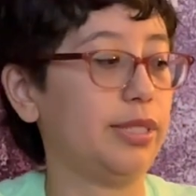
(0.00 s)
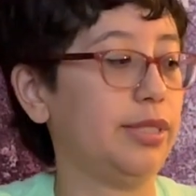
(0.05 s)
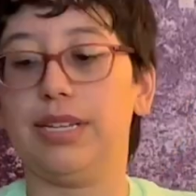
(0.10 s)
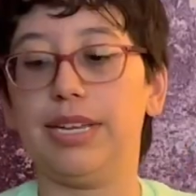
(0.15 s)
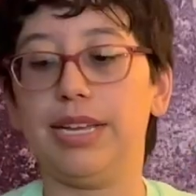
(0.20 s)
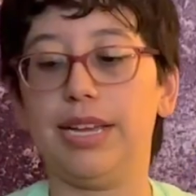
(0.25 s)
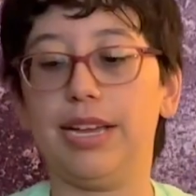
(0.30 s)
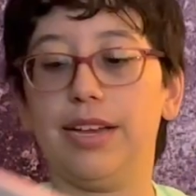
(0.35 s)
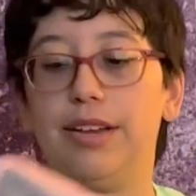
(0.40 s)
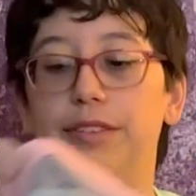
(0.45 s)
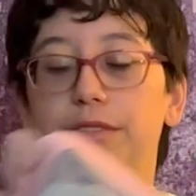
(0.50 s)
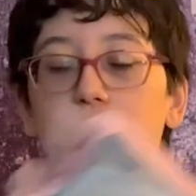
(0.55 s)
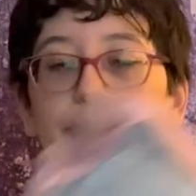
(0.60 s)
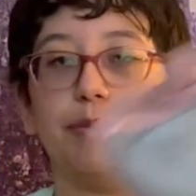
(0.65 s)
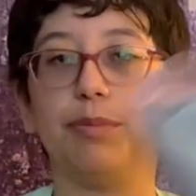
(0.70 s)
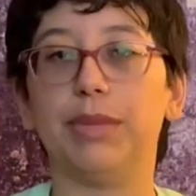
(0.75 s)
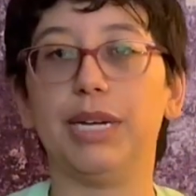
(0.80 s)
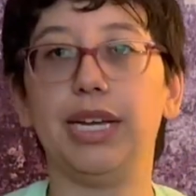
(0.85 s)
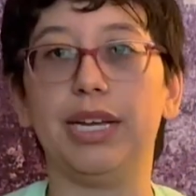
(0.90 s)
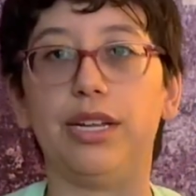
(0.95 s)
I have
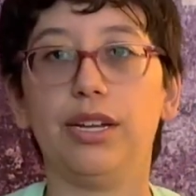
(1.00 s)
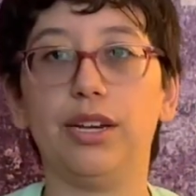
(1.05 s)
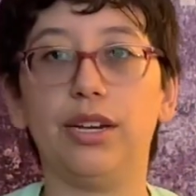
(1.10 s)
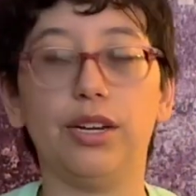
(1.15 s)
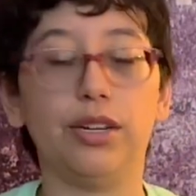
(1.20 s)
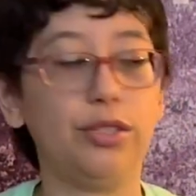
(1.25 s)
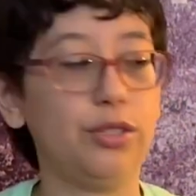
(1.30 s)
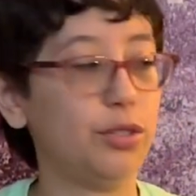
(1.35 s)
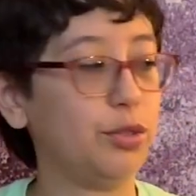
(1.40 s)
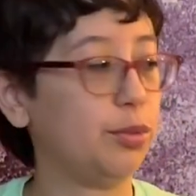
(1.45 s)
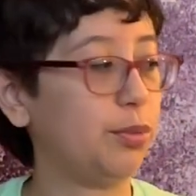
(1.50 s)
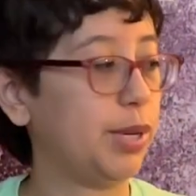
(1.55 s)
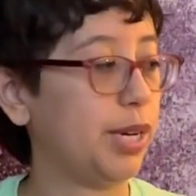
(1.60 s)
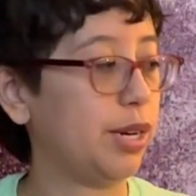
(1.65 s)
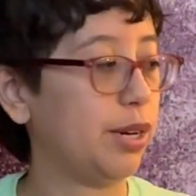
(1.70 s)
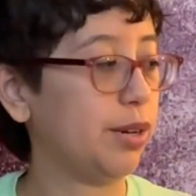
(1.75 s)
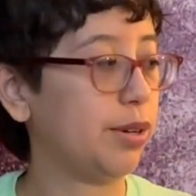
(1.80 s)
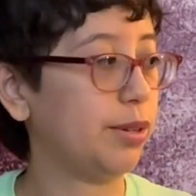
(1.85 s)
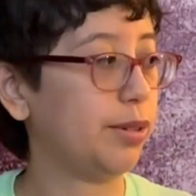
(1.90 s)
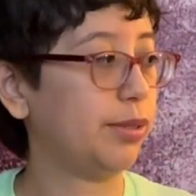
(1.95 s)
my
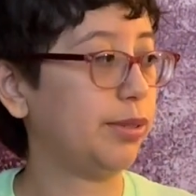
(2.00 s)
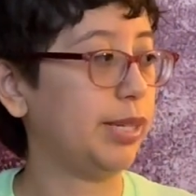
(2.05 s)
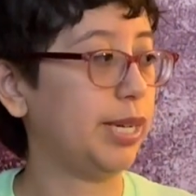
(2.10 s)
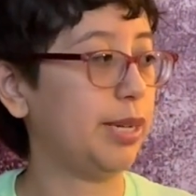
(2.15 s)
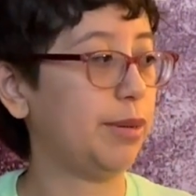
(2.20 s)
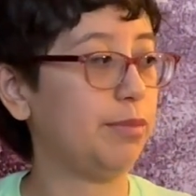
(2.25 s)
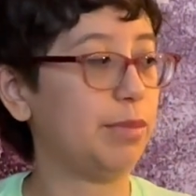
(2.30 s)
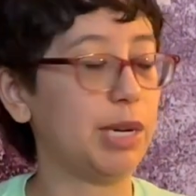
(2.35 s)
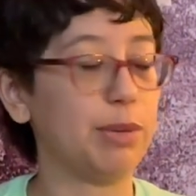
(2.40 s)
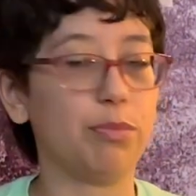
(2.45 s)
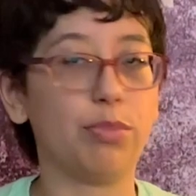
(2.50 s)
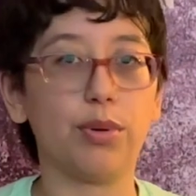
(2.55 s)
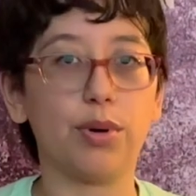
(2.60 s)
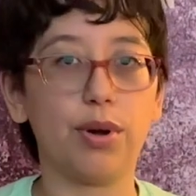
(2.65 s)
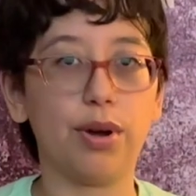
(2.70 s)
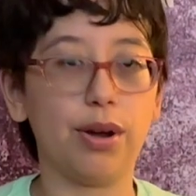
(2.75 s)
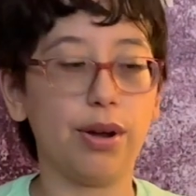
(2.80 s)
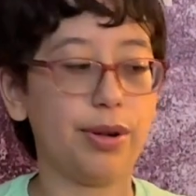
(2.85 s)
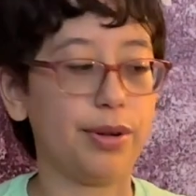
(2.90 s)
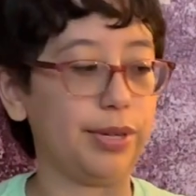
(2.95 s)
underwear and my
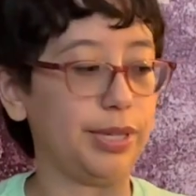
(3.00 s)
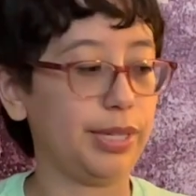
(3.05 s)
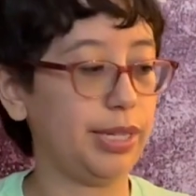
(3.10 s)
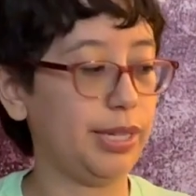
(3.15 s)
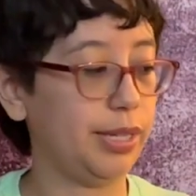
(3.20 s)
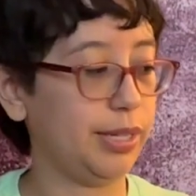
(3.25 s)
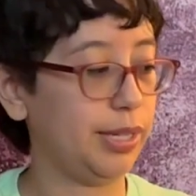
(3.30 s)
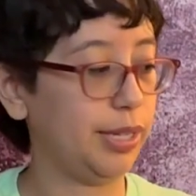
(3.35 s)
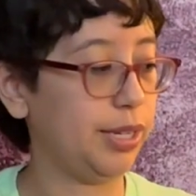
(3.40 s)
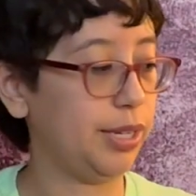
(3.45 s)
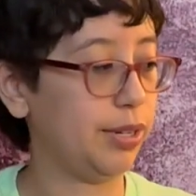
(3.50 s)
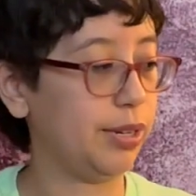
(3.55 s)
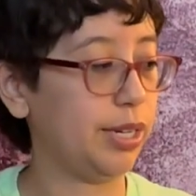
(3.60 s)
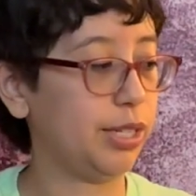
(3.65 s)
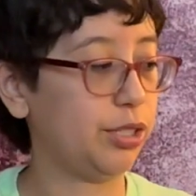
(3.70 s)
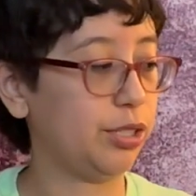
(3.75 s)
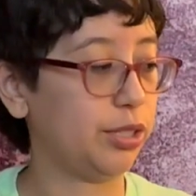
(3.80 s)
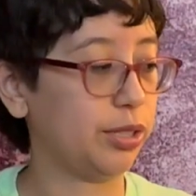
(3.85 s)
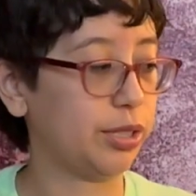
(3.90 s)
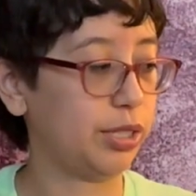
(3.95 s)
bra in here. I
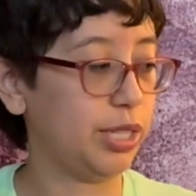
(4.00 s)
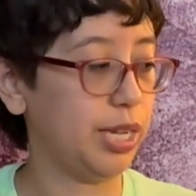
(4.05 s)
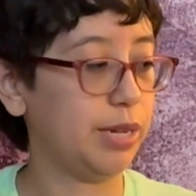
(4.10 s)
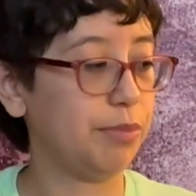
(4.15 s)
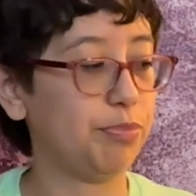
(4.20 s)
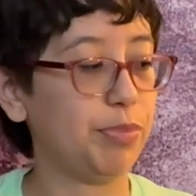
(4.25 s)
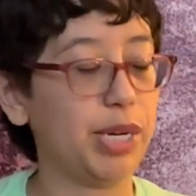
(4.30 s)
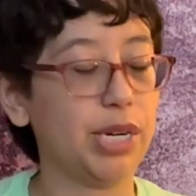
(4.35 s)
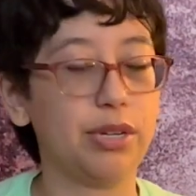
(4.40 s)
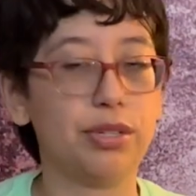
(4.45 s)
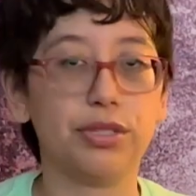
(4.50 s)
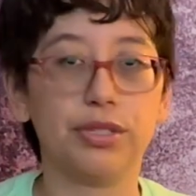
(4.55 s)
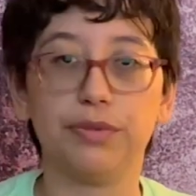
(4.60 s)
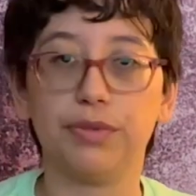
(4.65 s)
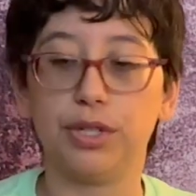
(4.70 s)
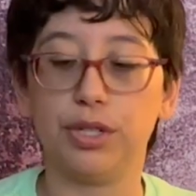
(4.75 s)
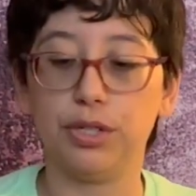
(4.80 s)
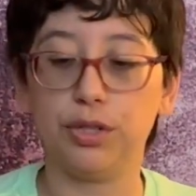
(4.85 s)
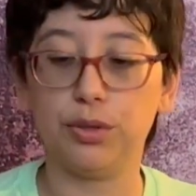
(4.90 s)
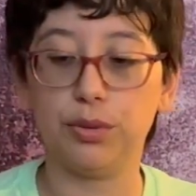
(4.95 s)
took 10 pairs of
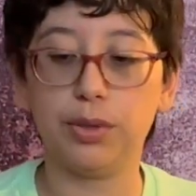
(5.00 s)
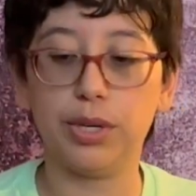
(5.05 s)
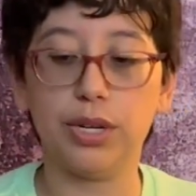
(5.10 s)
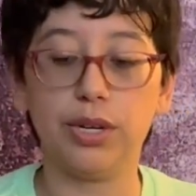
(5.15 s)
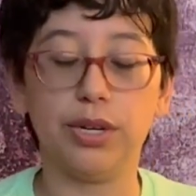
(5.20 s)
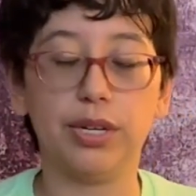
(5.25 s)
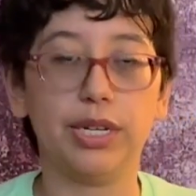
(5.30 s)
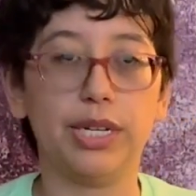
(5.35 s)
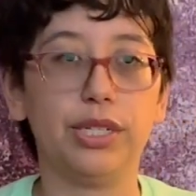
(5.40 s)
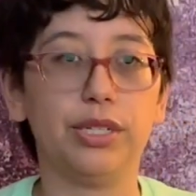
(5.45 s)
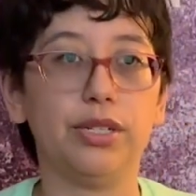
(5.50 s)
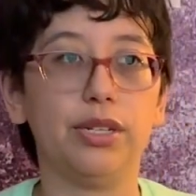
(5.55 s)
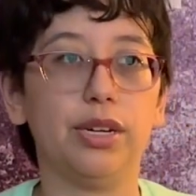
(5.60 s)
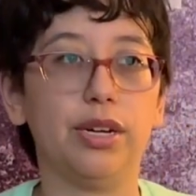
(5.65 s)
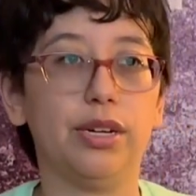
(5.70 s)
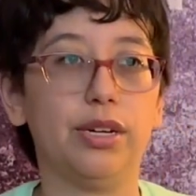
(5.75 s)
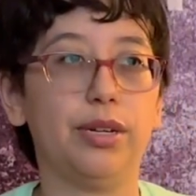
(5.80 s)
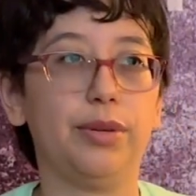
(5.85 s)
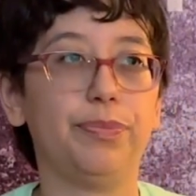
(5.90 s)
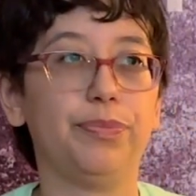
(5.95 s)
underwear, and I
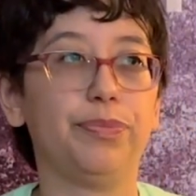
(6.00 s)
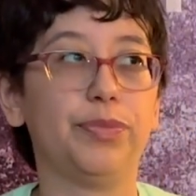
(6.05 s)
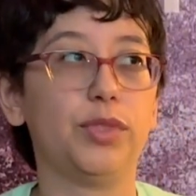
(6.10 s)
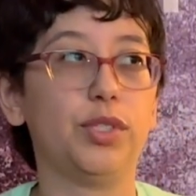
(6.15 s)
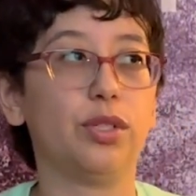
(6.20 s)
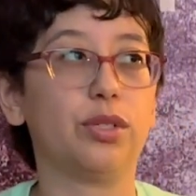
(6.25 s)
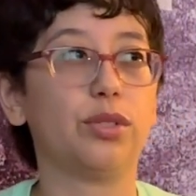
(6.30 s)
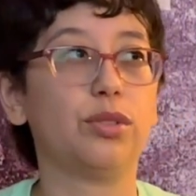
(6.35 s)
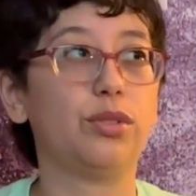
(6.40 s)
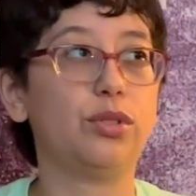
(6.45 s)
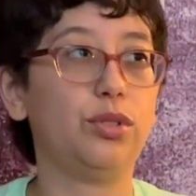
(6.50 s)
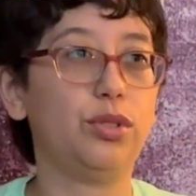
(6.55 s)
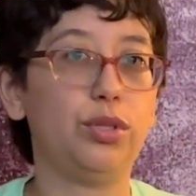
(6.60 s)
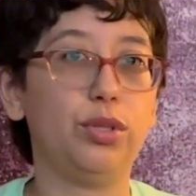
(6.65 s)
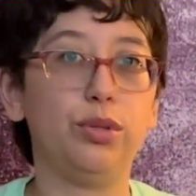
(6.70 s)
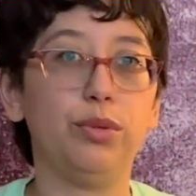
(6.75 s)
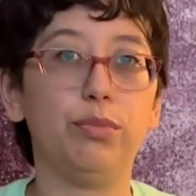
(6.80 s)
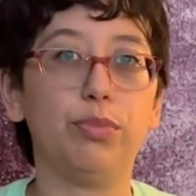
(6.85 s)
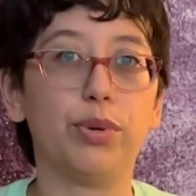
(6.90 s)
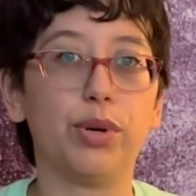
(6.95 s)
took
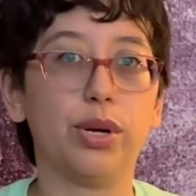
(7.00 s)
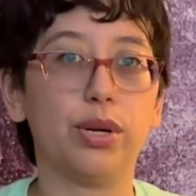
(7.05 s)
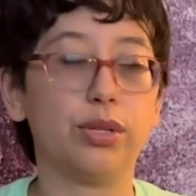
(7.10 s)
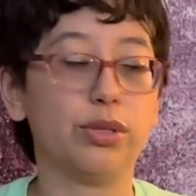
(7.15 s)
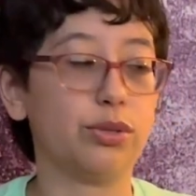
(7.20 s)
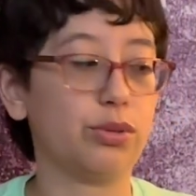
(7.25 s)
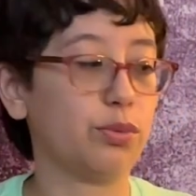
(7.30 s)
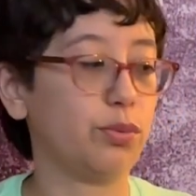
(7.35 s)
2 bras.